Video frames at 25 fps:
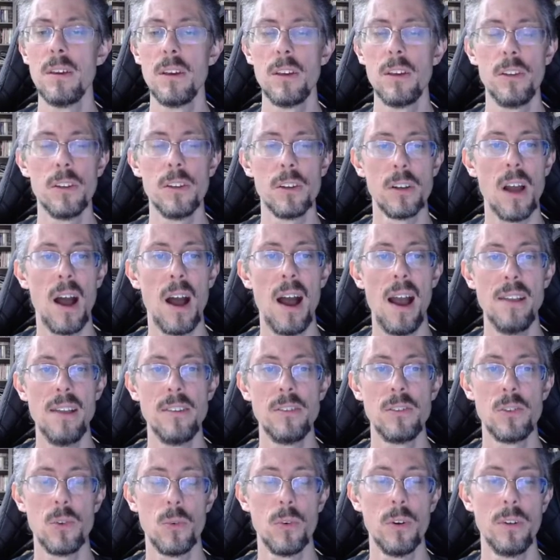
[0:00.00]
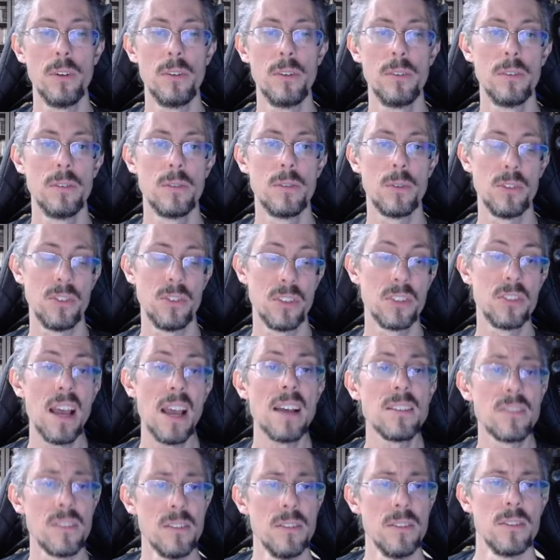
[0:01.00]
your guide toward
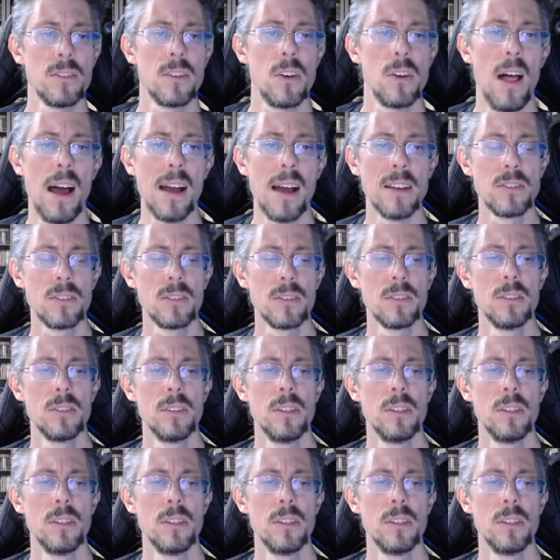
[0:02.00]
success in this class.